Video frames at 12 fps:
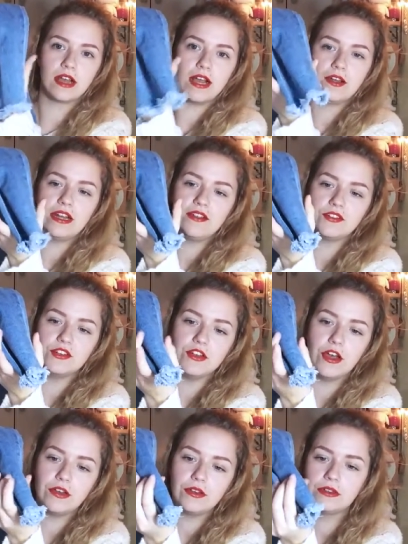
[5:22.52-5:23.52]
I don't even
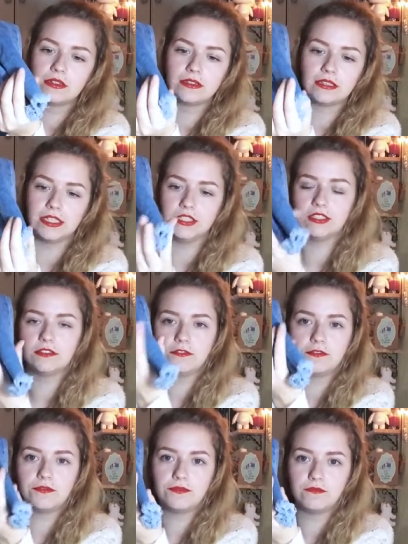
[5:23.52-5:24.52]
know, like just
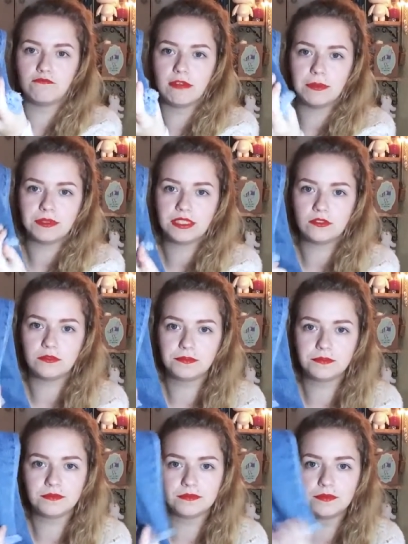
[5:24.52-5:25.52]
ripple
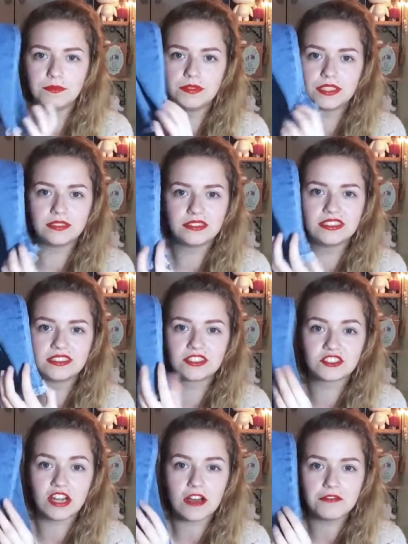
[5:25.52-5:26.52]

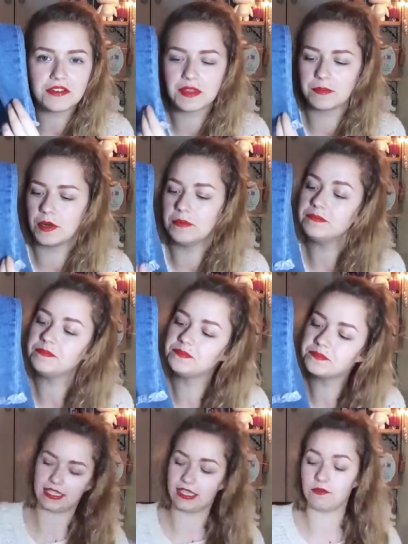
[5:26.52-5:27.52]
stuff at the bottom.
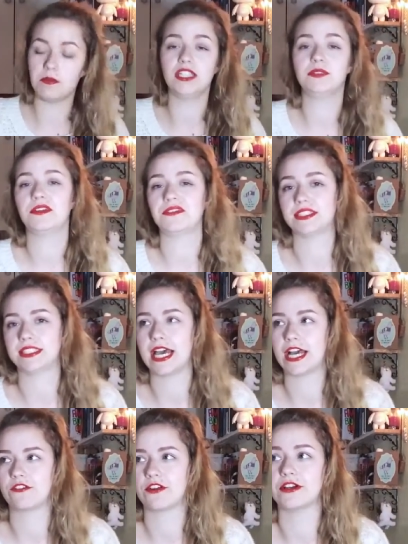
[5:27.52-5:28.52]
It reminds me of a
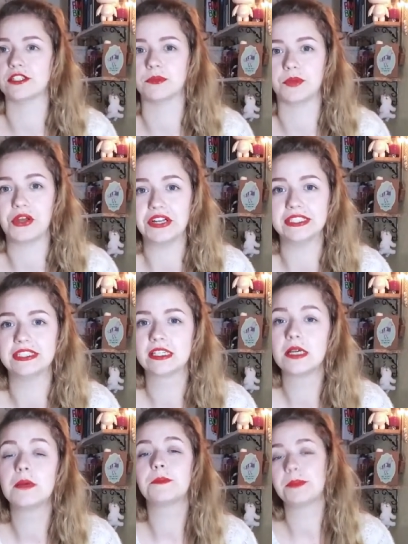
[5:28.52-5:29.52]
scarecrow to be honest,
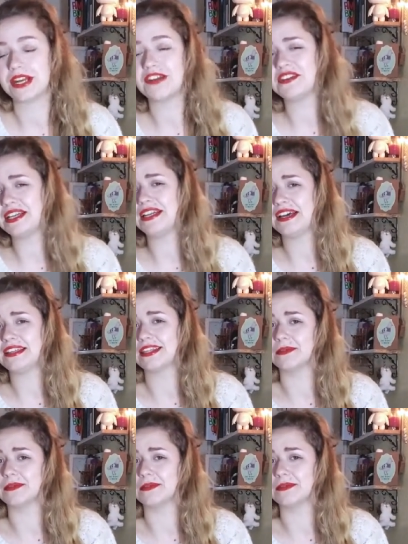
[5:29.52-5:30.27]
but I really like